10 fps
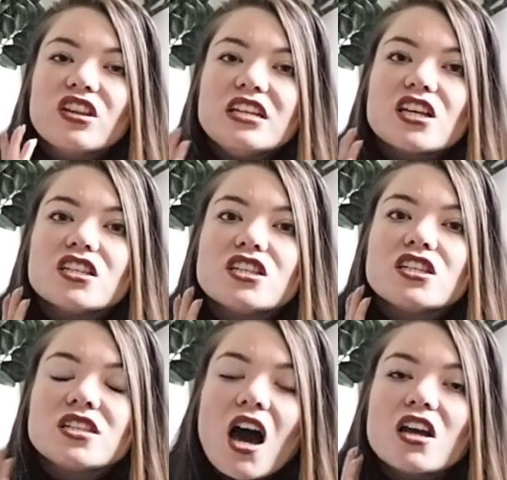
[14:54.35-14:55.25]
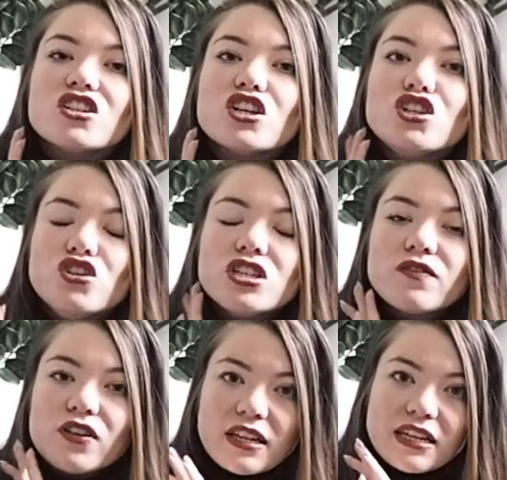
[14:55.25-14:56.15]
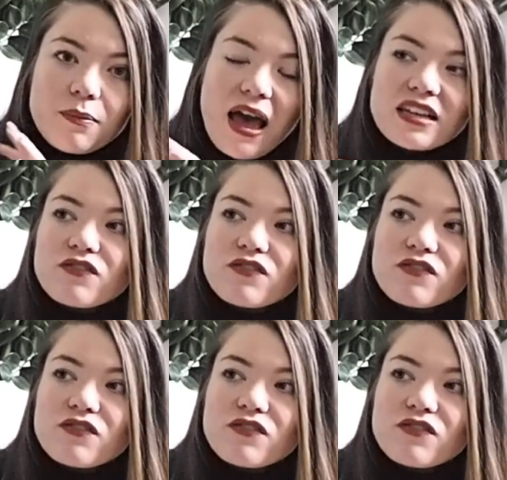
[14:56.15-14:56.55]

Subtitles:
These are such useful little bags.